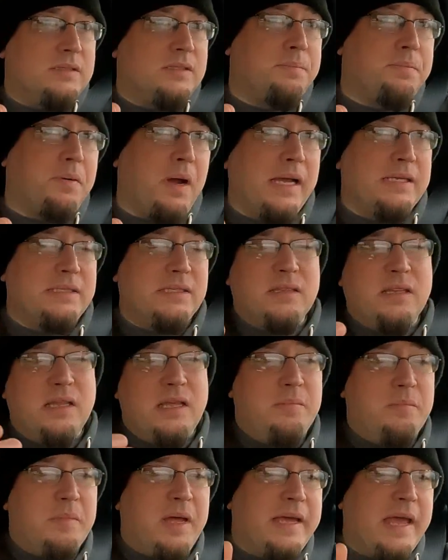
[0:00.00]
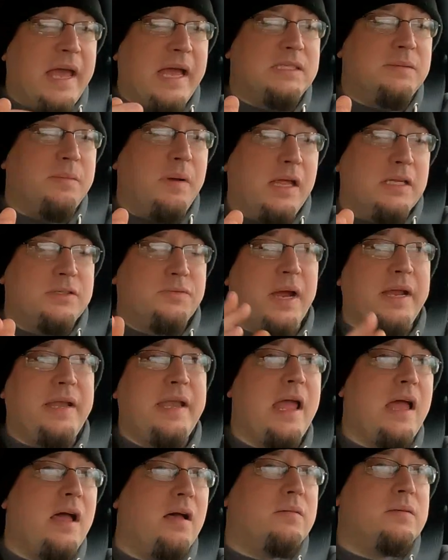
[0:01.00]
surprisingly, my gas mileage right
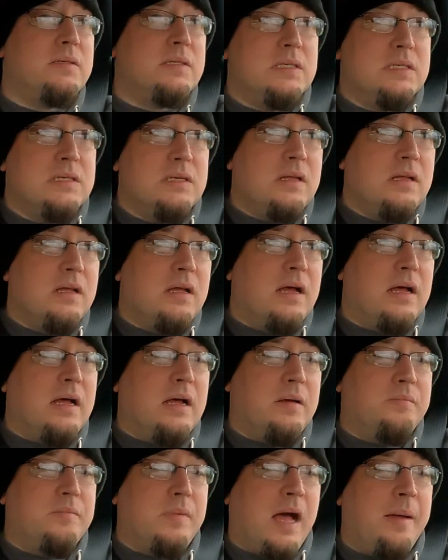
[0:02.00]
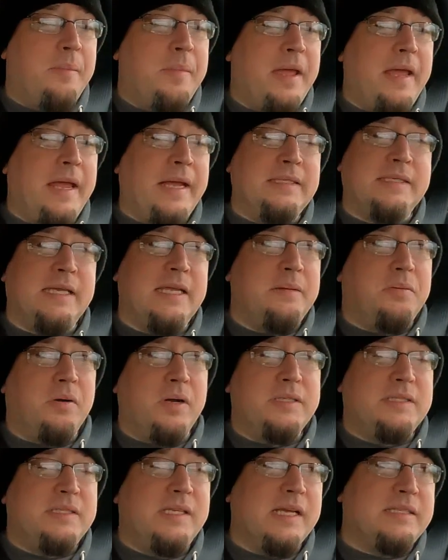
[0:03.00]
now, I'm at
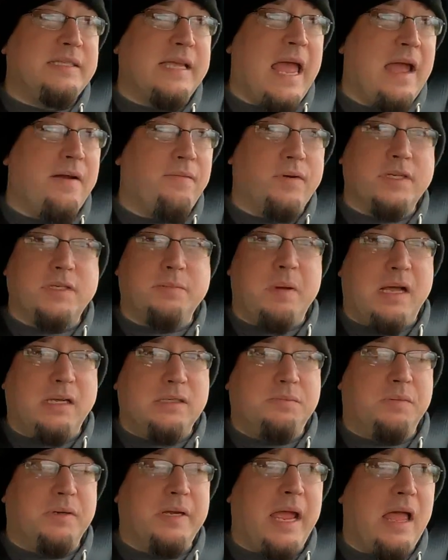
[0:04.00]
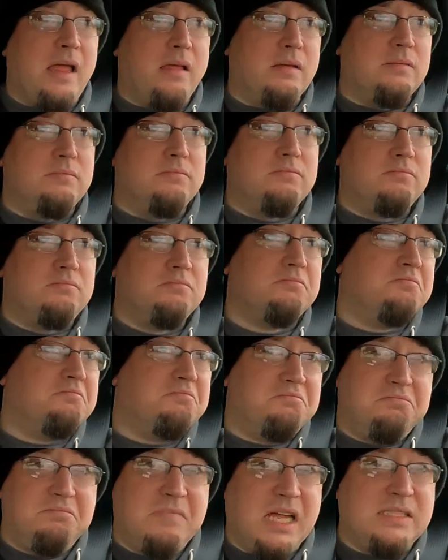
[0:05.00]
18.6 average miles per
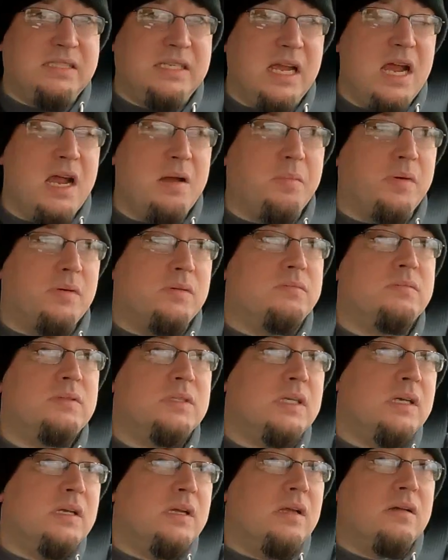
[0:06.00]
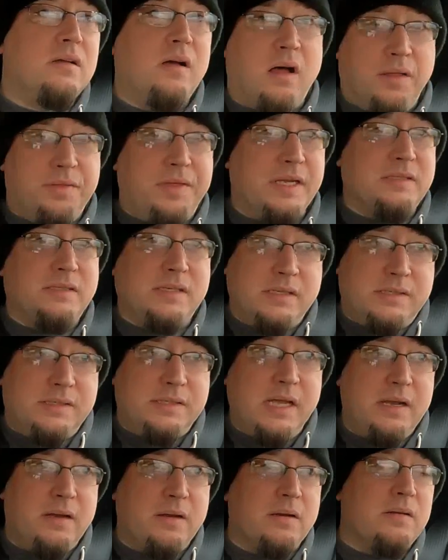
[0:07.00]
gallon. Not terrible, all things
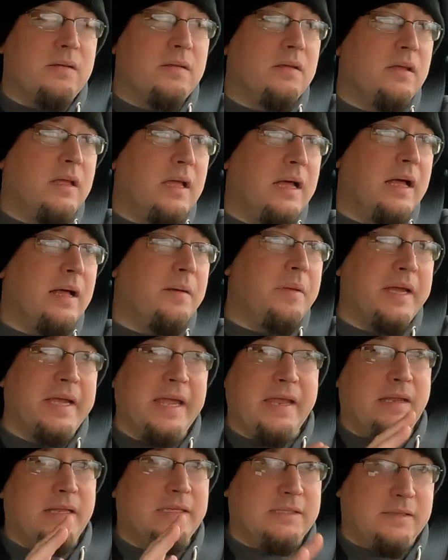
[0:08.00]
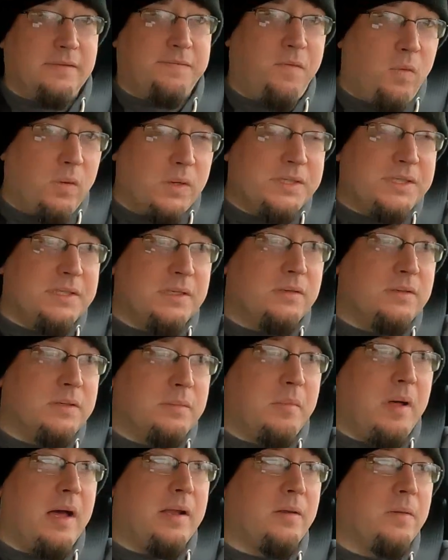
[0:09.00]
considered. Again, it's the
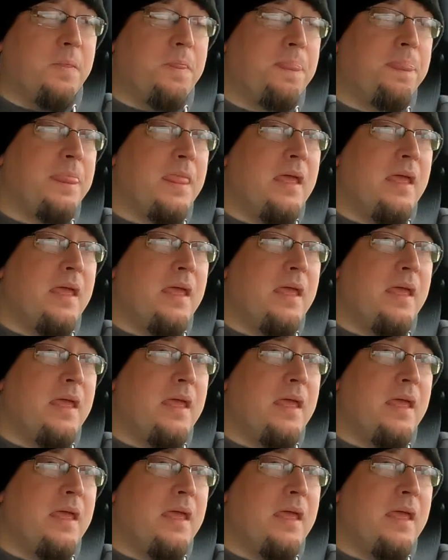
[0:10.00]
4-cylinder model,